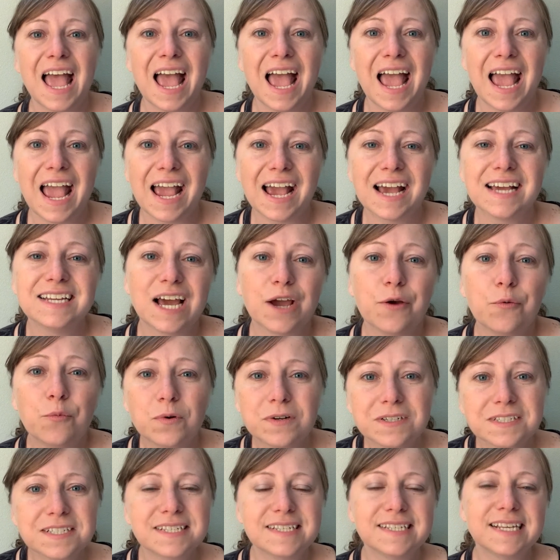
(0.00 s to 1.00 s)
And I
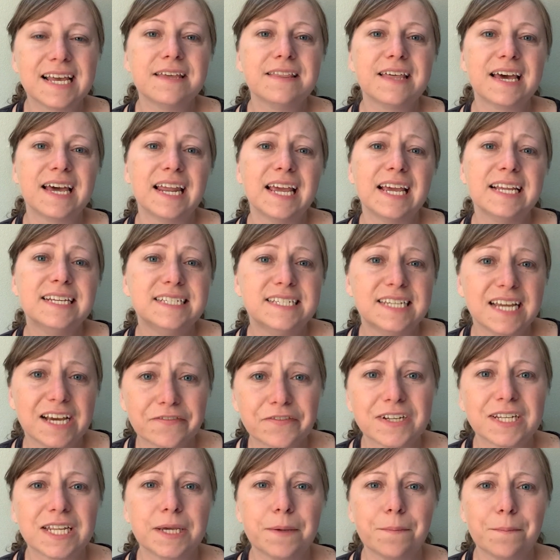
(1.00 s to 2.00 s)
will say that it
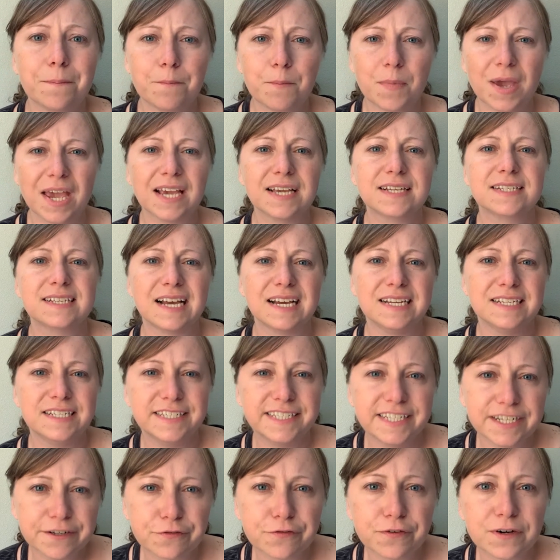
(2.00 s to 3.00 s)
definitely makes a
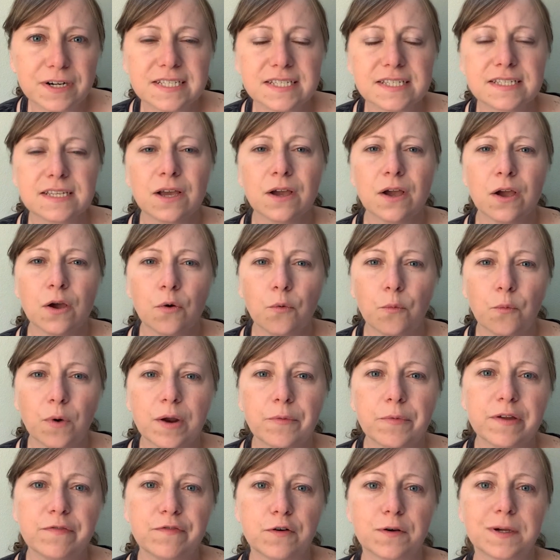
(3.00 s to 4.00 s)
difference when
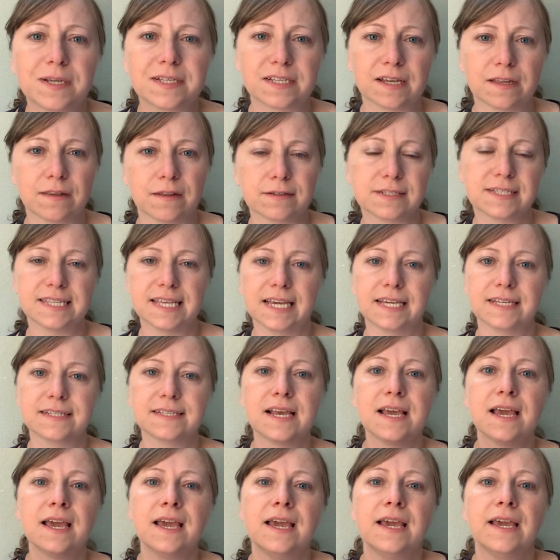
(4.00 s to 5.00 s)
we focus on those things.
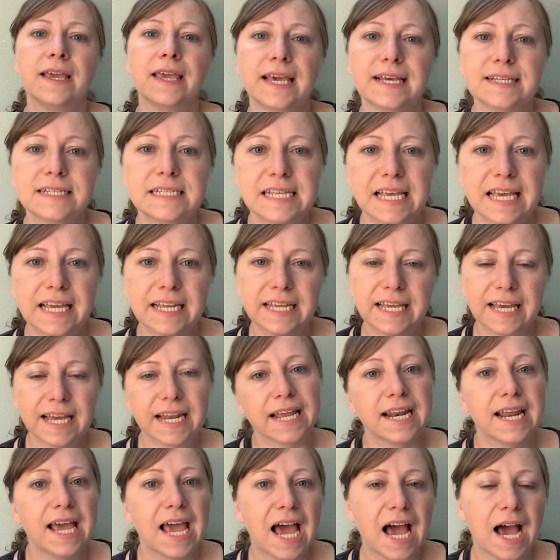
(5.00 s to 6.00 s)
Kids can get
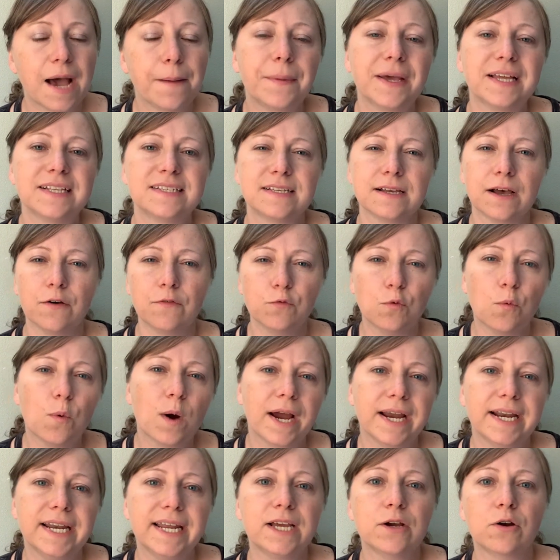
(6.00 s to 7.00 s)
in habits of
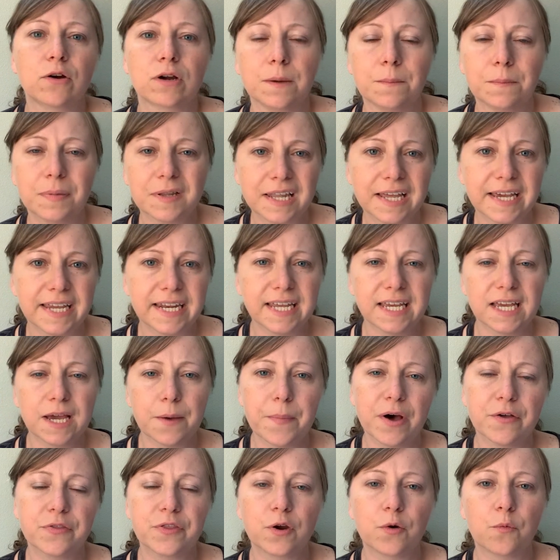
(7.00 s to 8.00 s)
whining or complaining
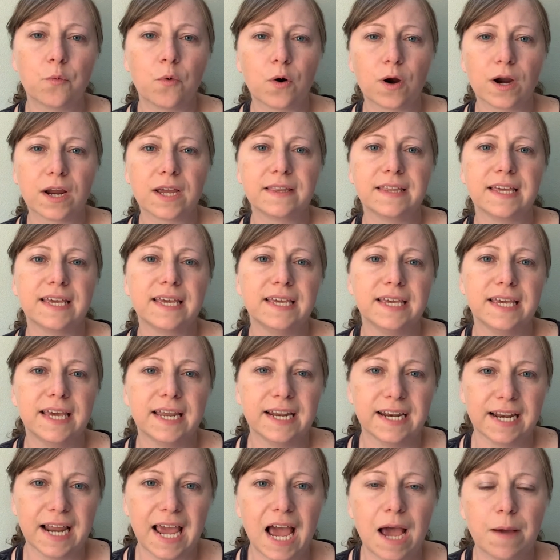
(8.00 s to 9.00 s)
about their work. They can get
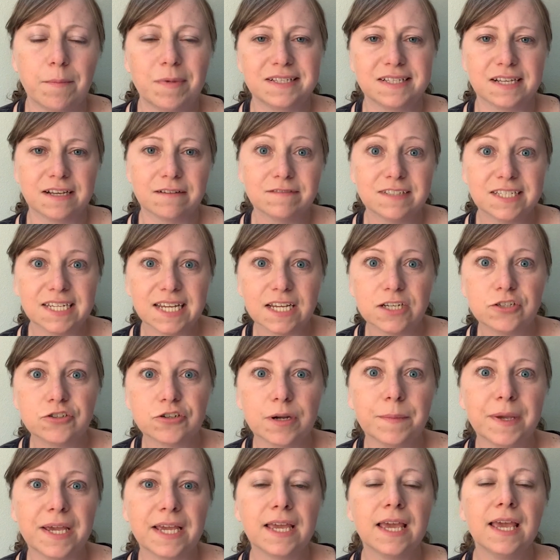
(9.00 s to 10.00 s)
in habits of
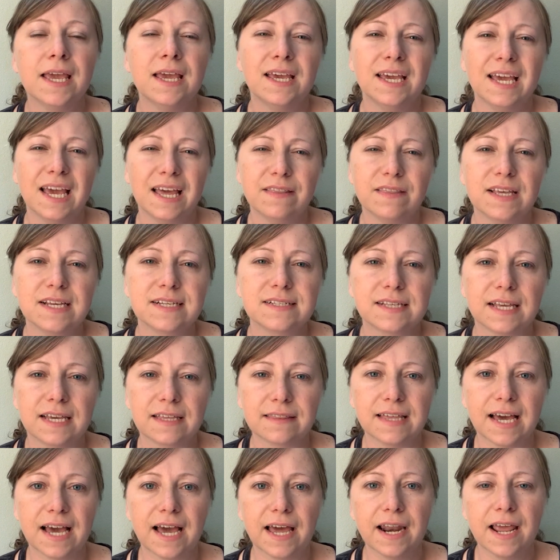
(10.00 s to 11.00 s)
daydreaming and things like
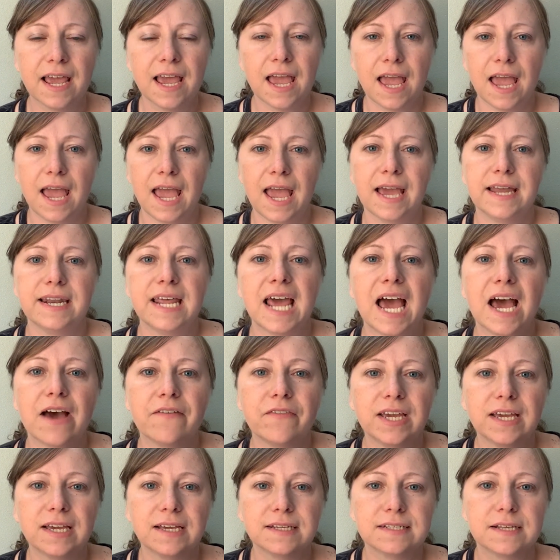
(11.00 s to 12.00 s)
that. And
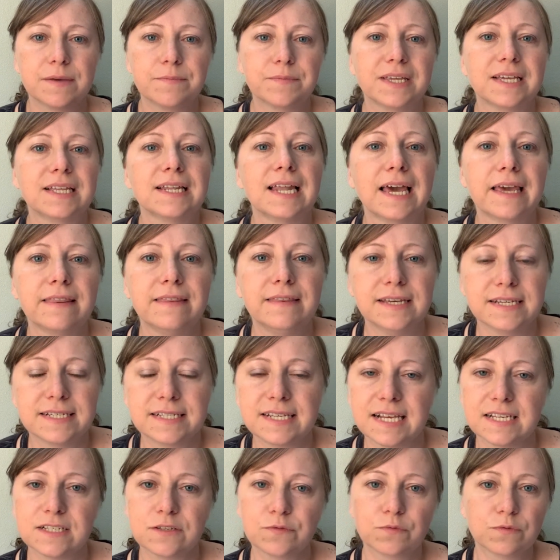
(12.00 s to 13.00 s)
having something like this
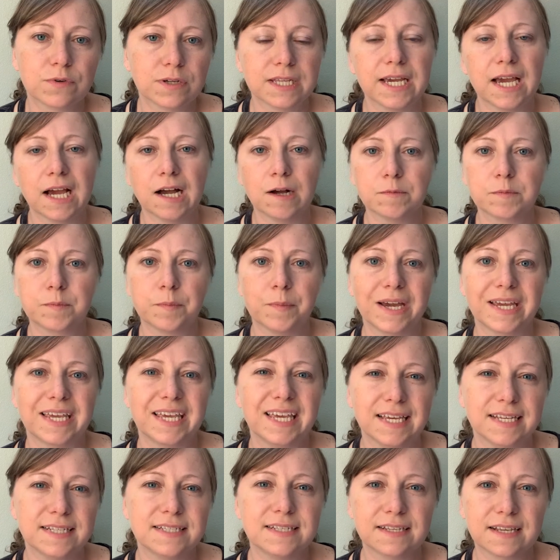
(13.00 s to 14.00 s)
has really helped my
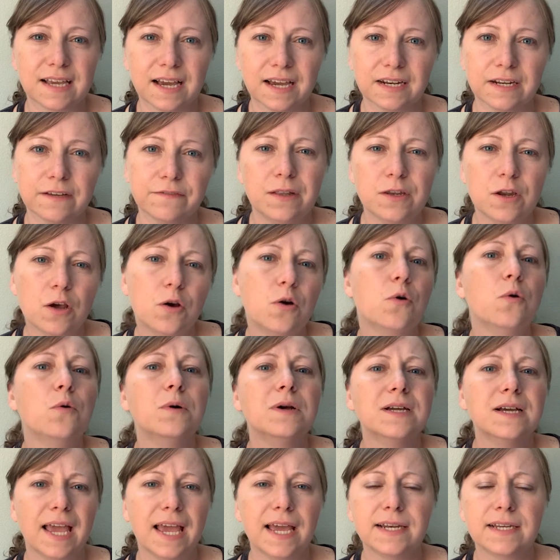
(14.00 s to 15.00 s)
kids kind of know
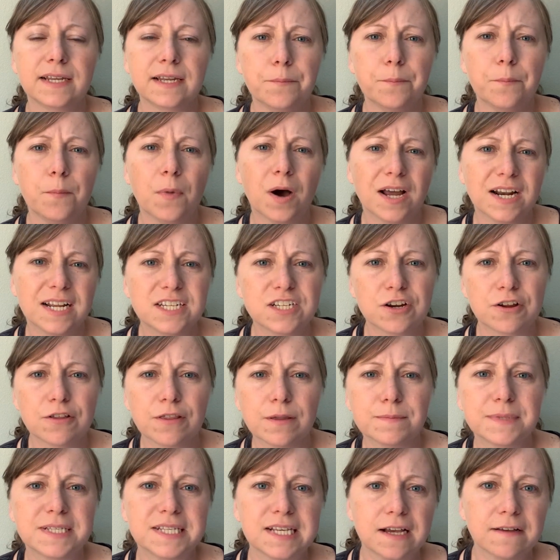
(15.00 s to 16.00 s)
and monitor
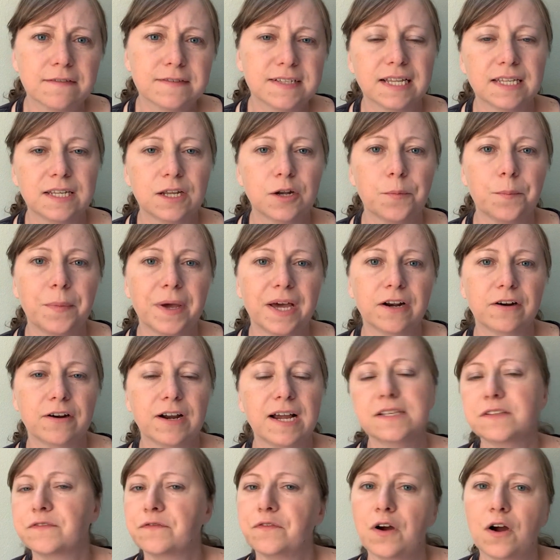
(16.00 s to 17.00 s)
themselves a little better
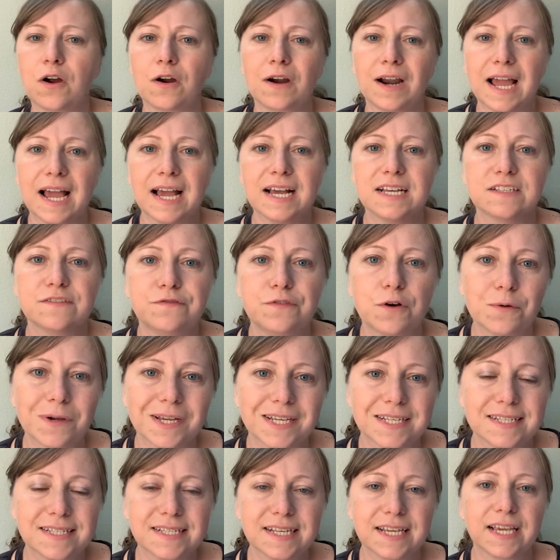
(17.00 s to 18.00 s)
as far as
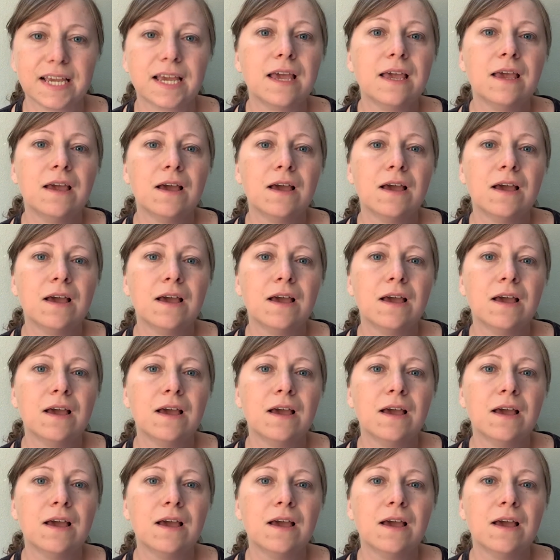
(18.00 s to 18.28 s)
focusing